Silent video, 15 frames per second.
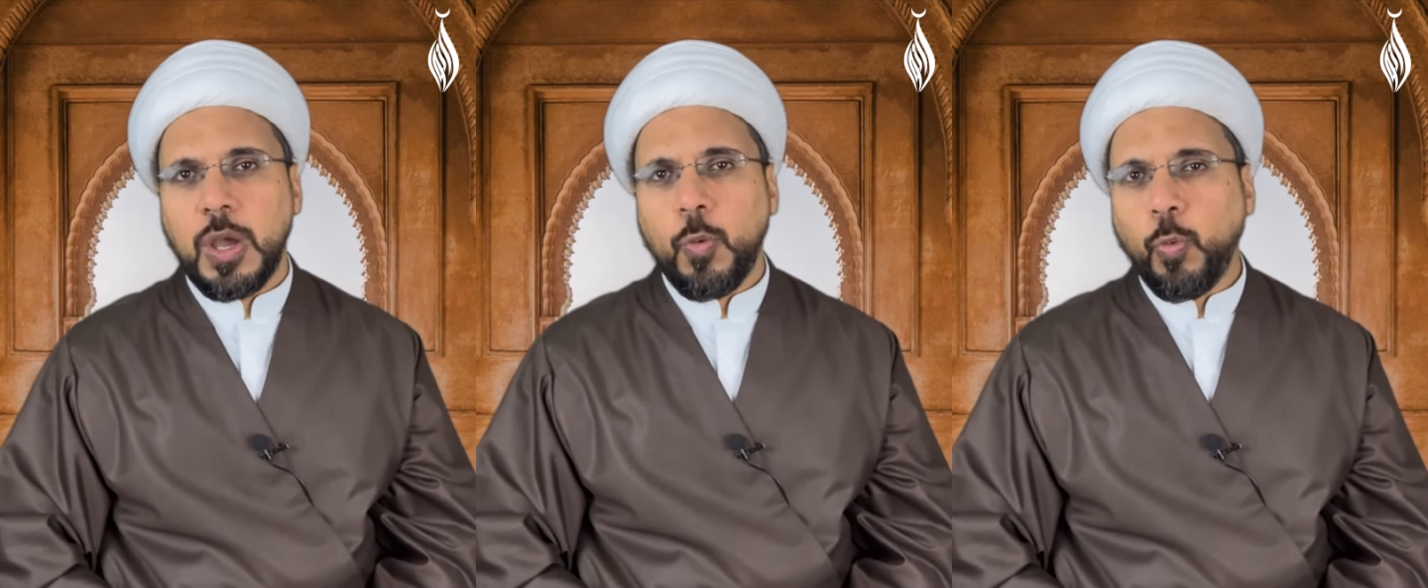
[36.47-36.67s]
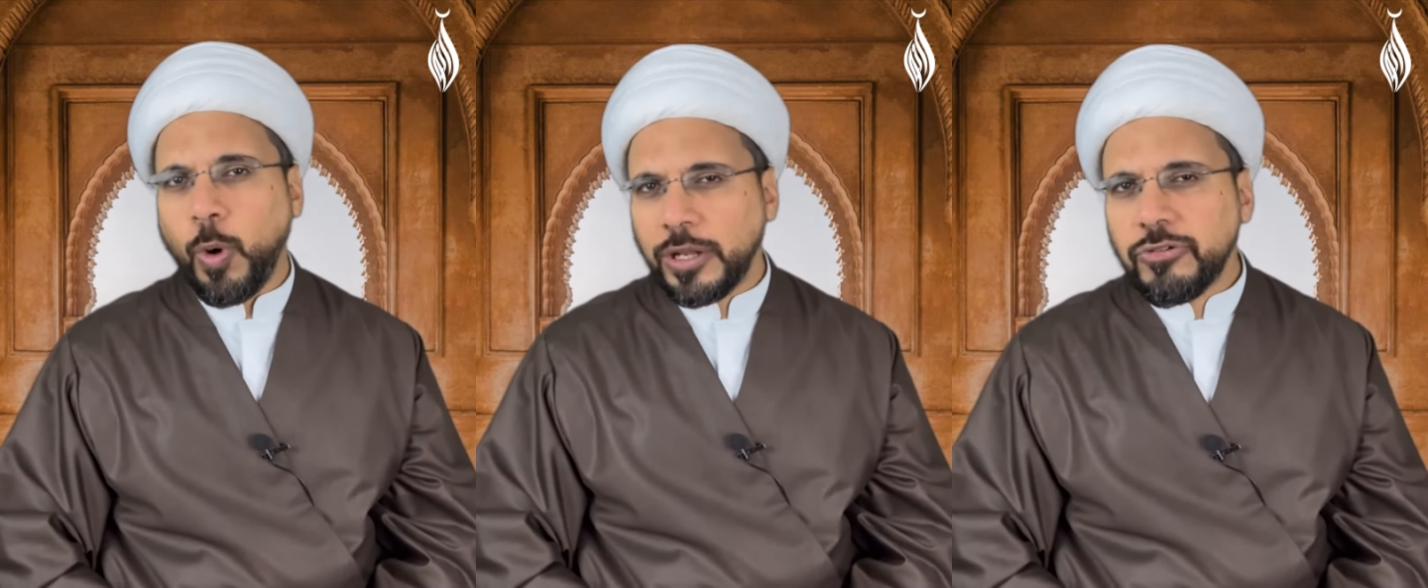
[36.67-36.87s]

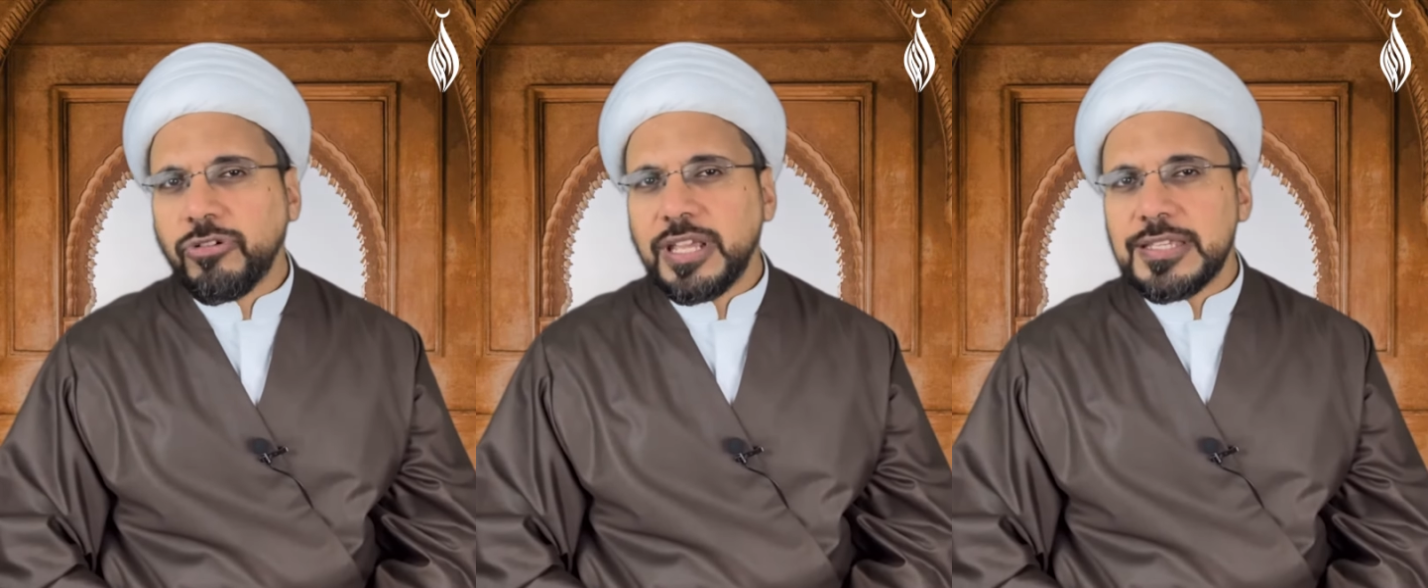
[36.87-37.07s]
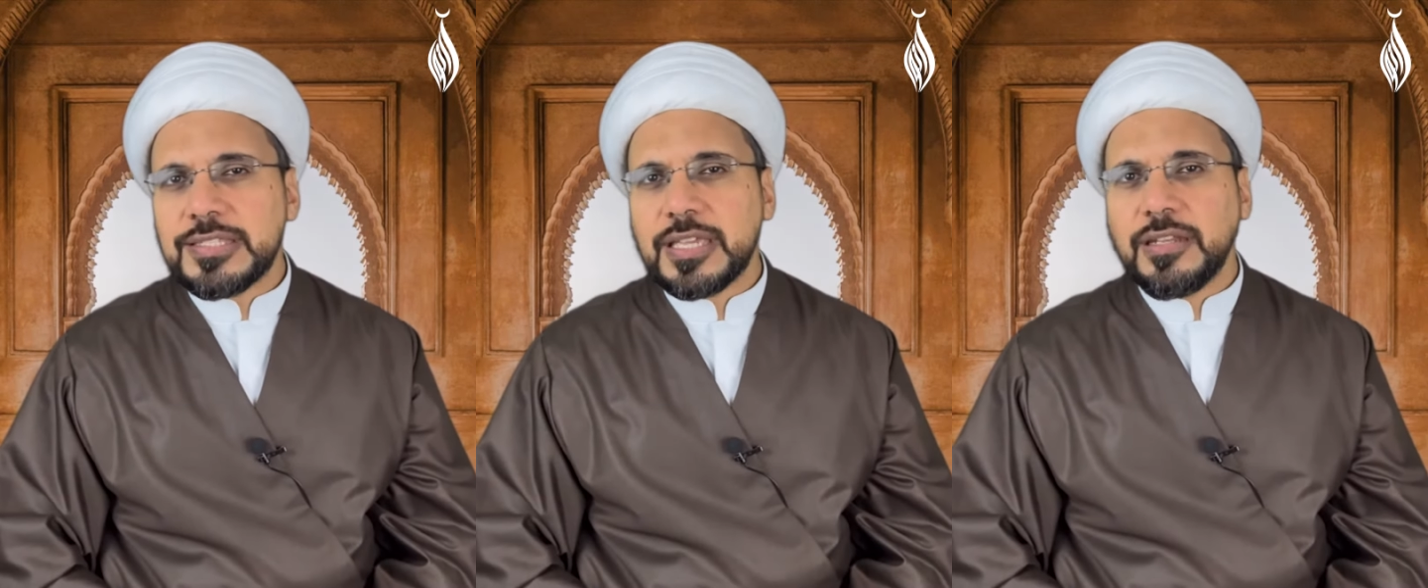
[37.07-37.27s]
One
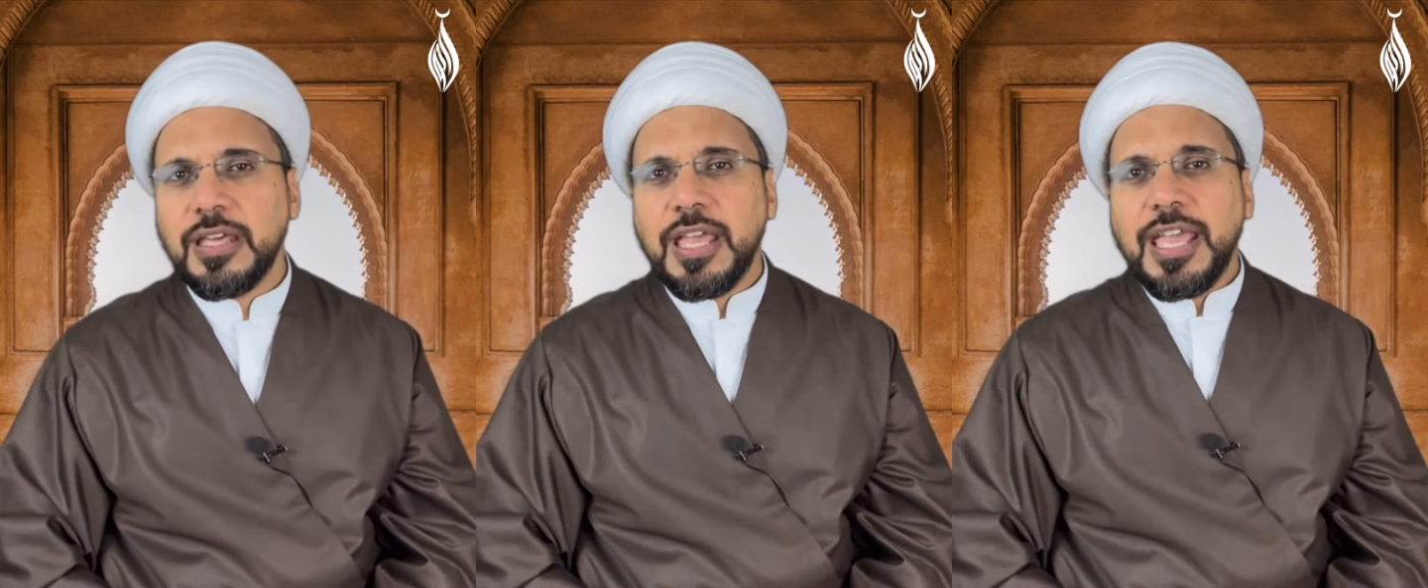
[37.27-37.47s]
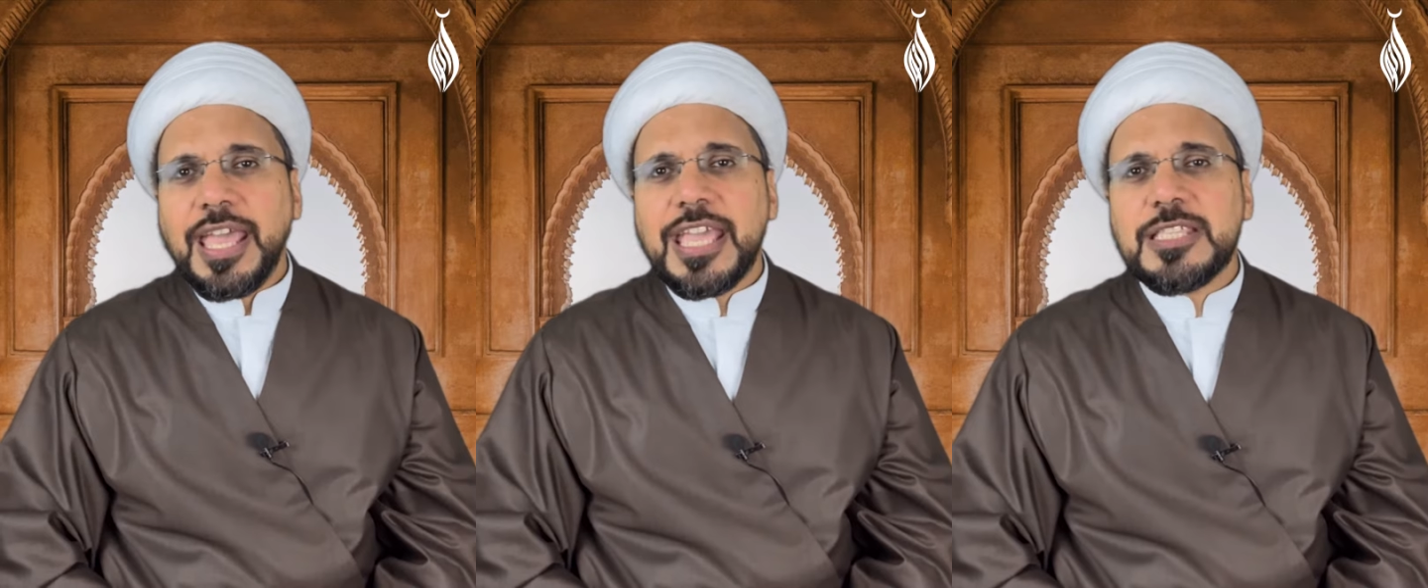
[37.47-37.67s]
reason
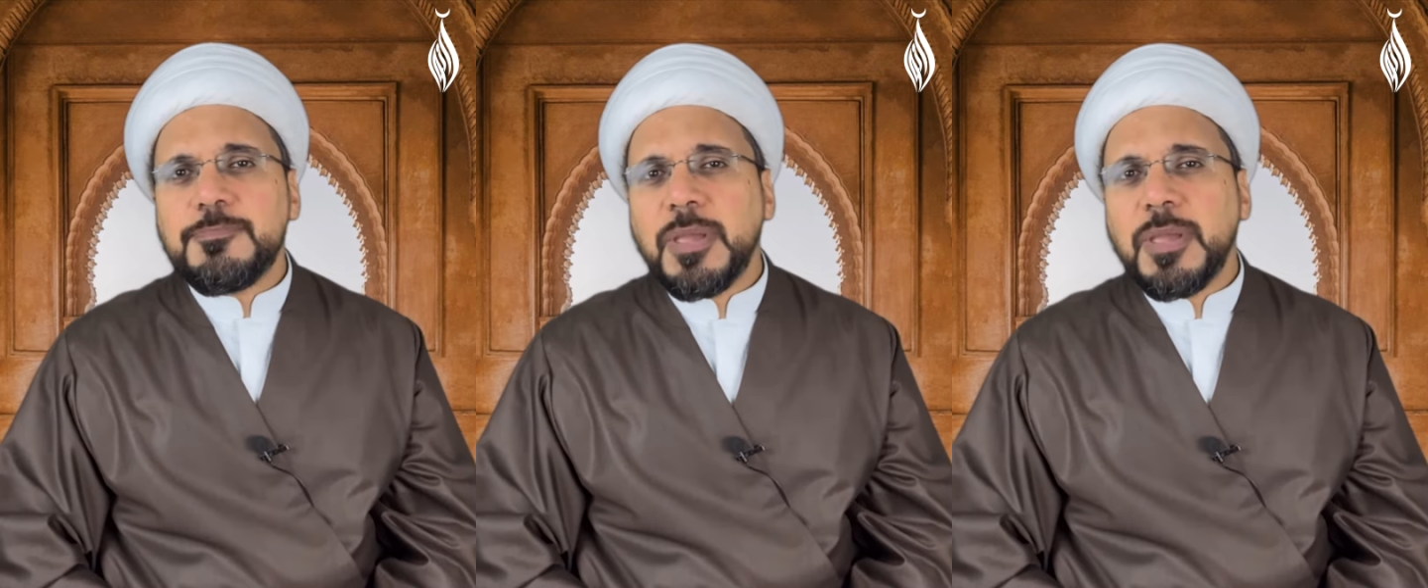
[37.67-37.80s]
is